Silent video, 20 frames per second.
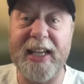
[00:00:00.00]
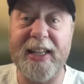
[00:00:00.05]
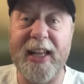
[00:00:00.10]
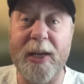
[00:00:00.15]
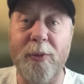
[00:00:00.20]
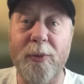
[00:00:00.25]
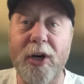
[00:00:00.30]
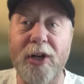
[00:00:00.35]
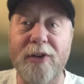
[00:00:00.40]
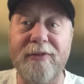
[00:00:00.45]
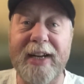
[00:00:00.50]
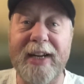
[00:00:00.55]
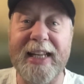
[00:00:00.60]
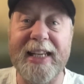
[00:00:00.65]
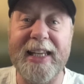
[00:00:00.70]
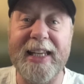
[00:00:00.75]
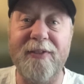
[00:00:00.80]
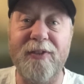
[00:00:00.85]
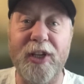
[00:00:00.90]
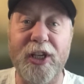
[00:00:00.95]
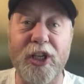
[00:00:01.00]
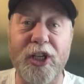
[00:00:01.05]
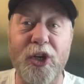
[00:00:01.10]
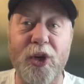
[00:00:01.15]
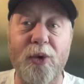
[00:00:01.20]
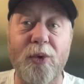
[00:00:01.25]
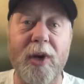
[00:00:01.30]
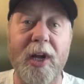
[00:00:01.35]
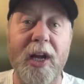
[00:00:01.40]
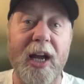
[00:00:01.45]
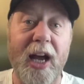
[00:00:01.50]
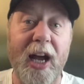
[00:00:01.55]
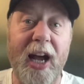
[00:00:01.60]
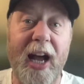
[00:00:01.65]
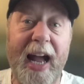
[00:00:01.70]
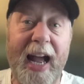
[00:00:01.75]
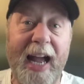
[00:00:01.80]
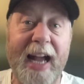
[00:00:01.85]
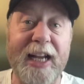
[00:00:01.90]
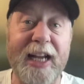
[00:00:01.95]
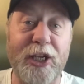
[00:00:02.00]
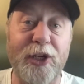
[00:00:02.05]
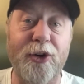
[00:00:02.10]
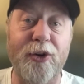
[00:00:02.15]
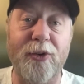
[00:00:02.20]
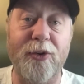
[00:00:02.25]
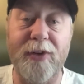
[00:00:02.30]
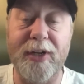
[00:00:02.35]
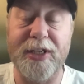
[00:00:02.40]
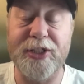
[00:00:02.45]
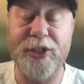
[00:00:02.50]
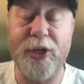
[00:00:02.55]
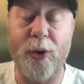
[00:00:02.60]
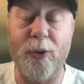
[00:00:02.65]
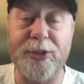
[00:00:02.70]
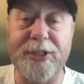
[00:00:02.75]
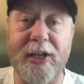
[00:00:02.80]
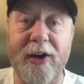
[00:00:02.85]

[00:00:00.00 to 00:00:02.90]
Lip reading: and they weren't really giving you accurate results.